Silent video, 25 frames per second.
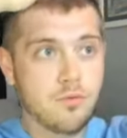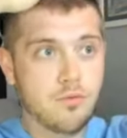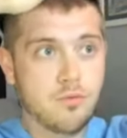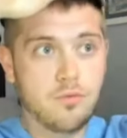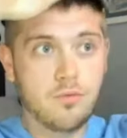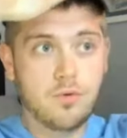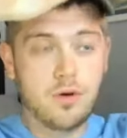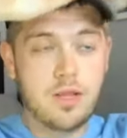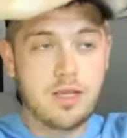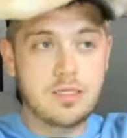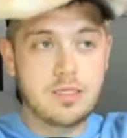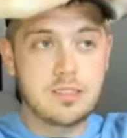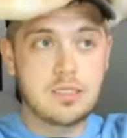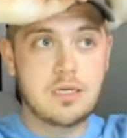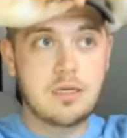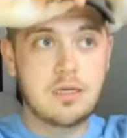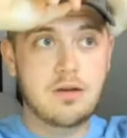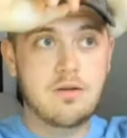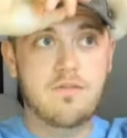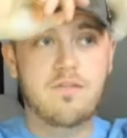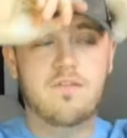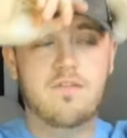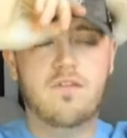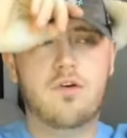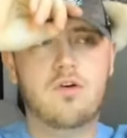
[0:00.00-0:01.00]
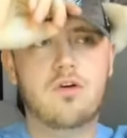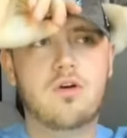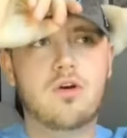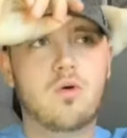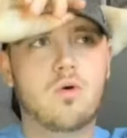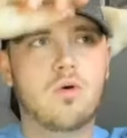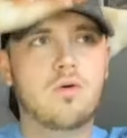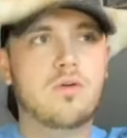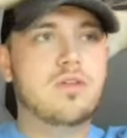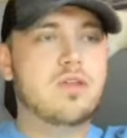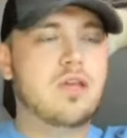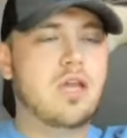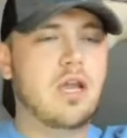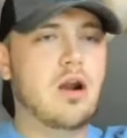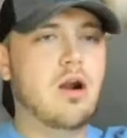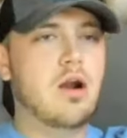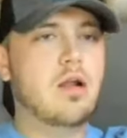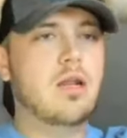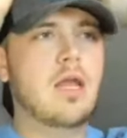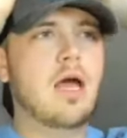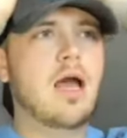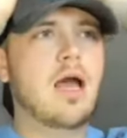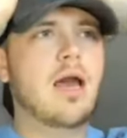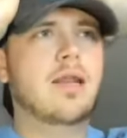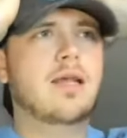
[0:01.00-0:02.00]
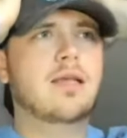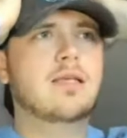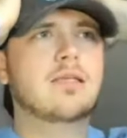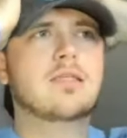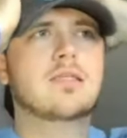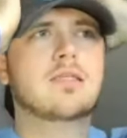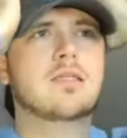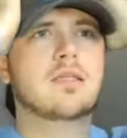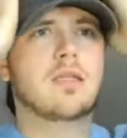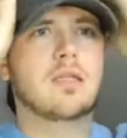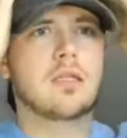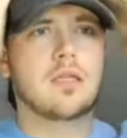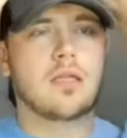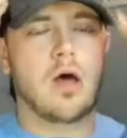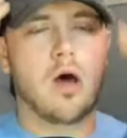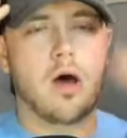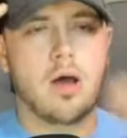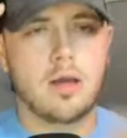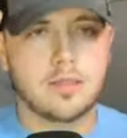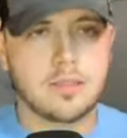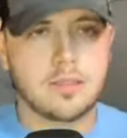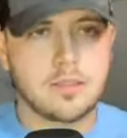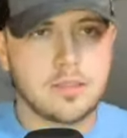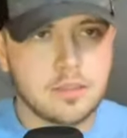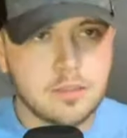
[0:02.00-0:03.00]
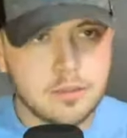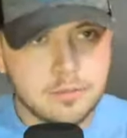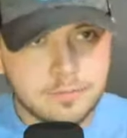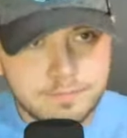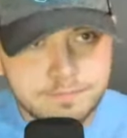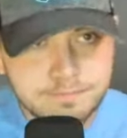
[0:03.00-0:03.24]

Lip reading: reason for North Carolina's loss?